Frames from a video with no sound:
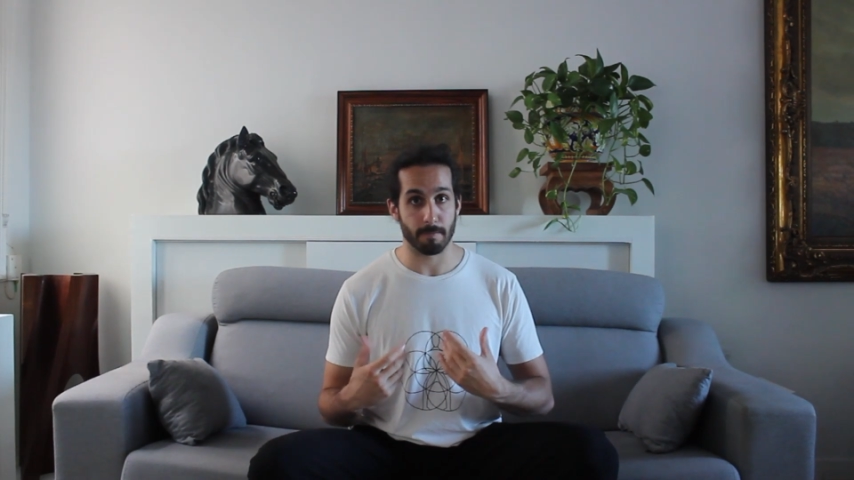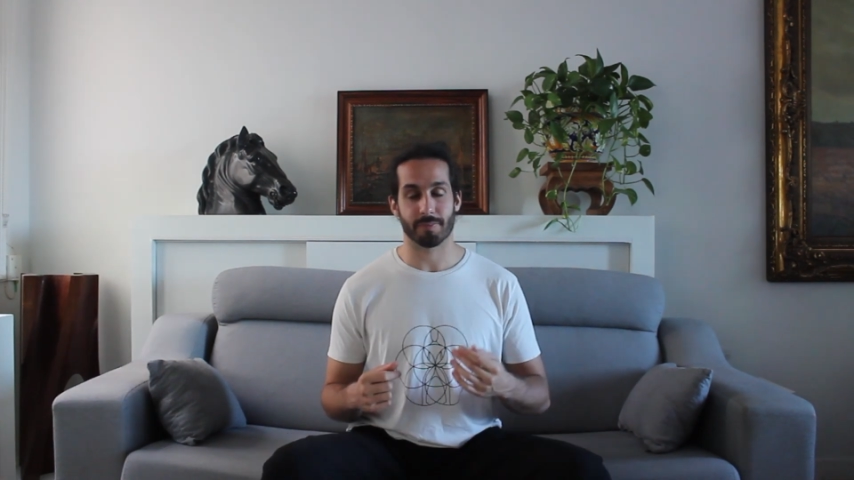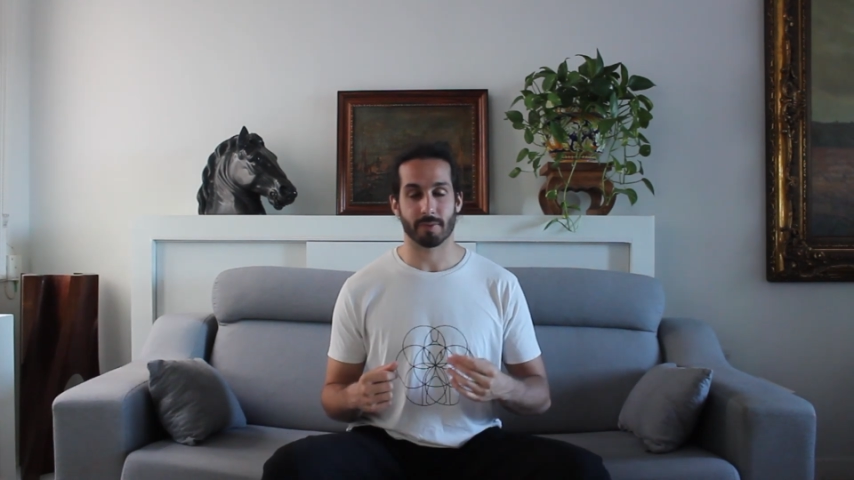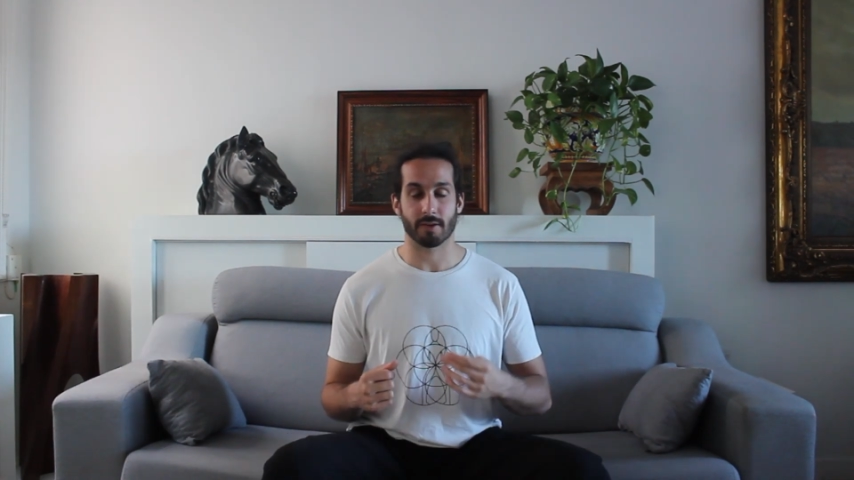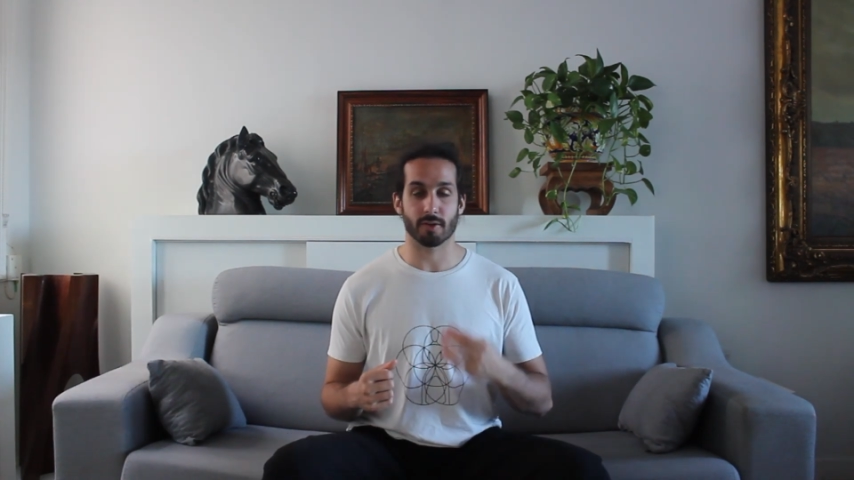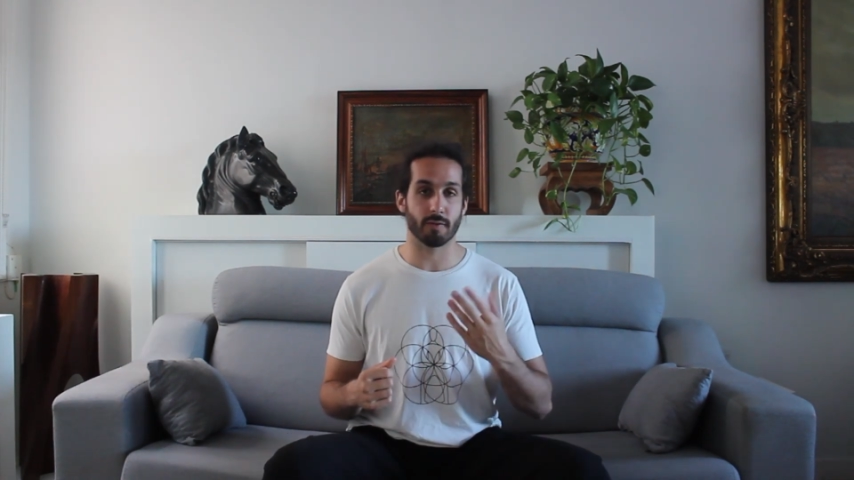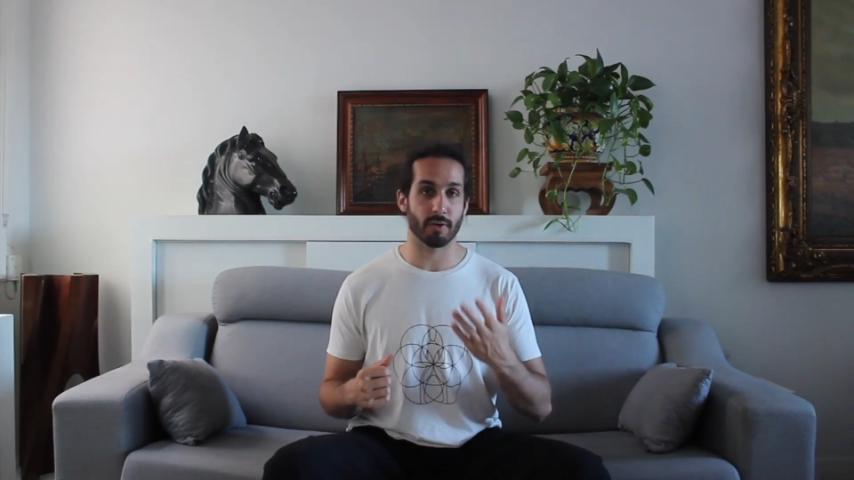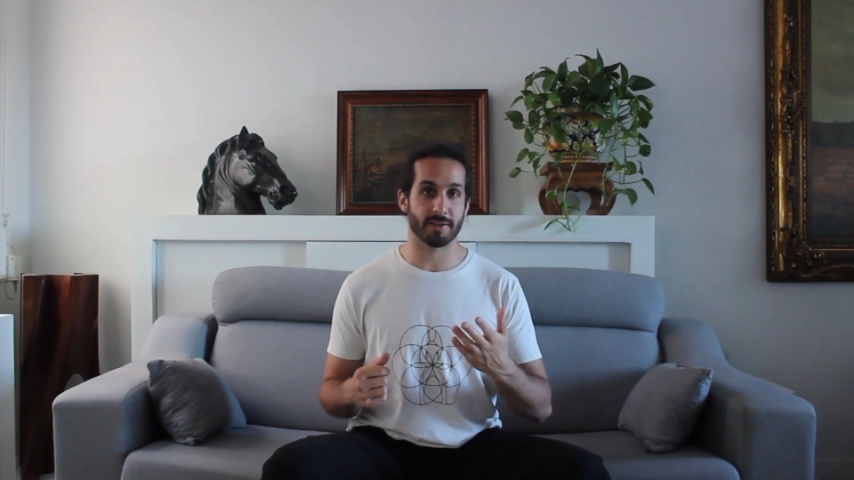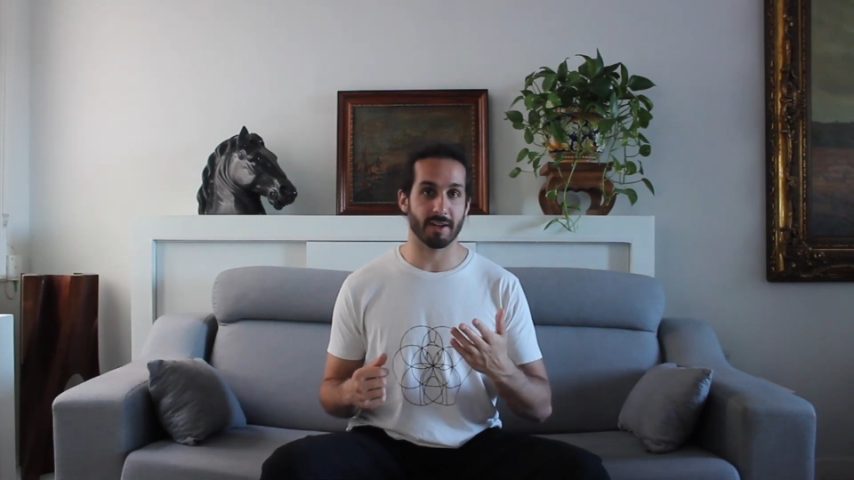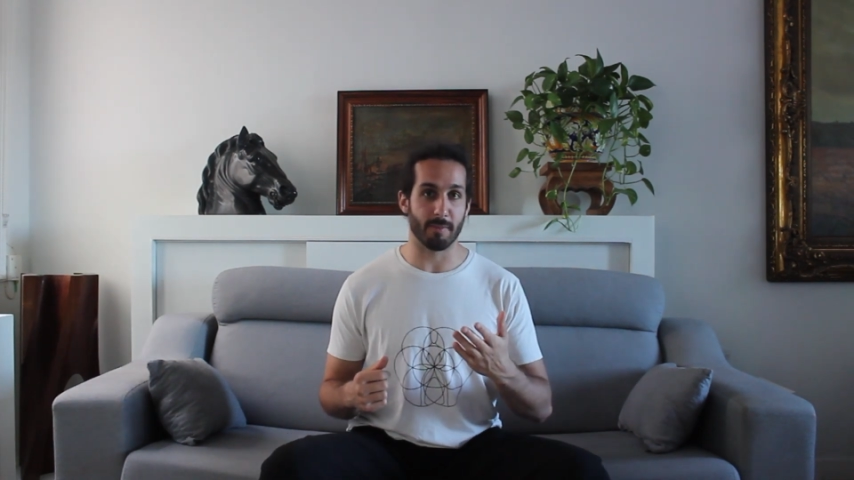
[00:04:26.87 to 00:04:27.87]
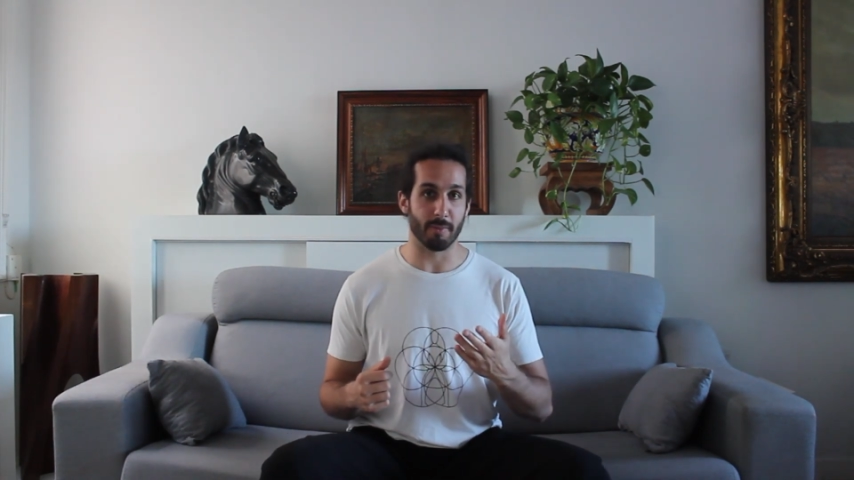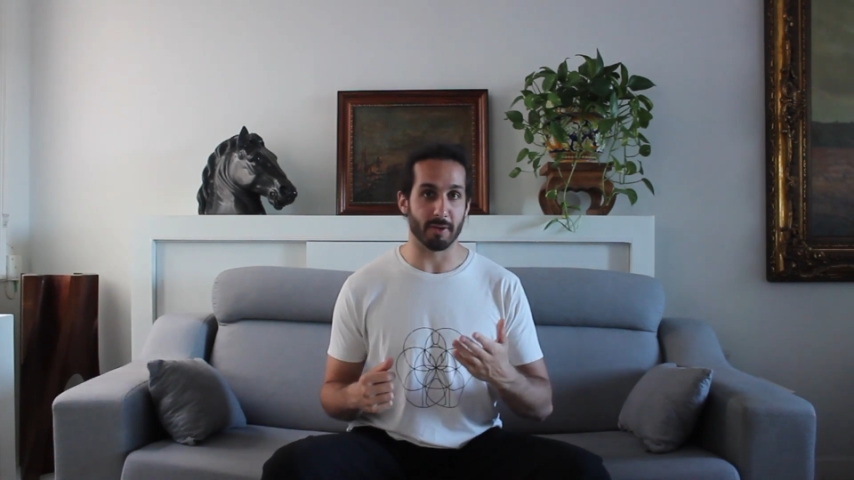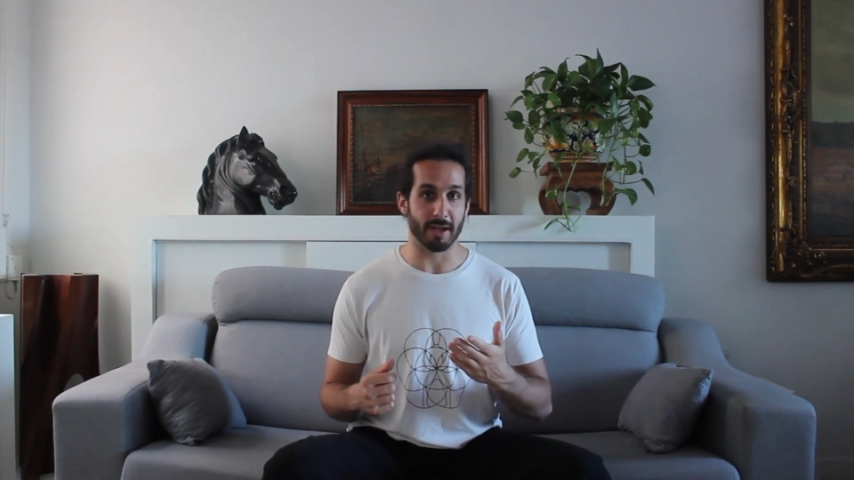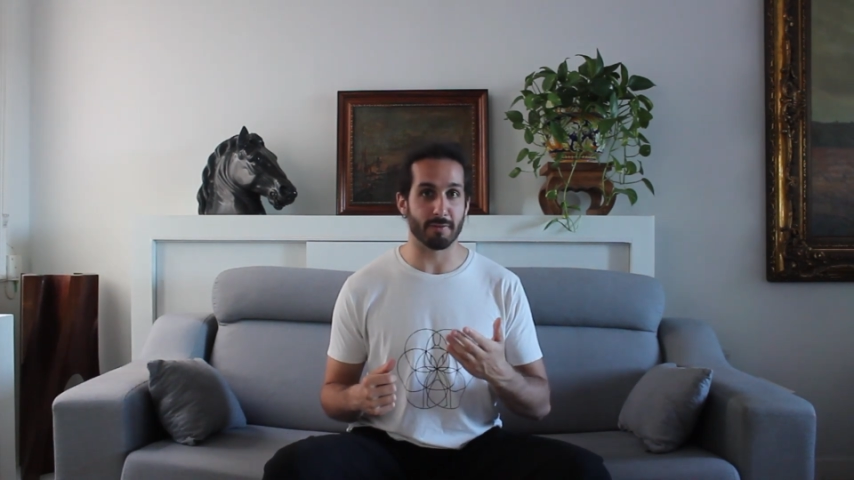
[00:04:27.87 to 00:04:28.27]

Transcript: So for example, if we